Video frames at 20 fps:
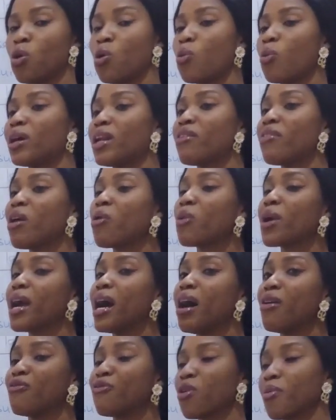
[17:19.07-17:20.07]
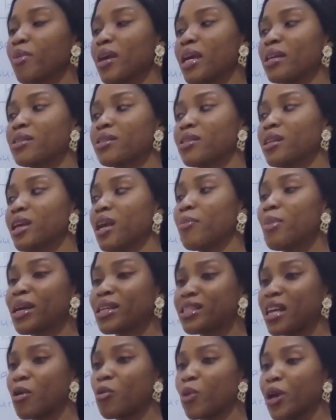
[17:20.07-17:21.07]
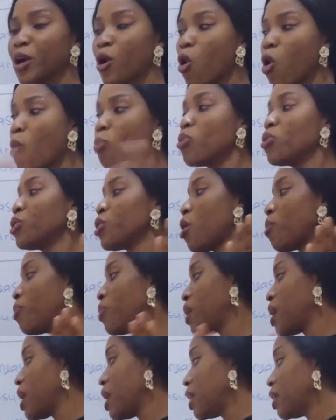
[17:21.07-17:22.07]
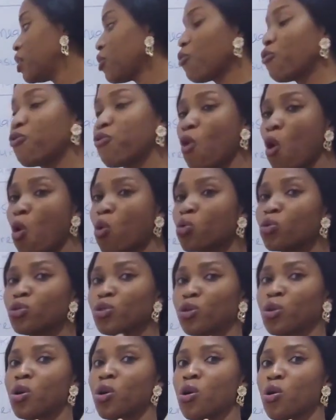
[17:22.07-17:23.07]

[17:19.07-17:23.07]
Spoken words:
Whatever we have from here to here, by the time we open up the fold,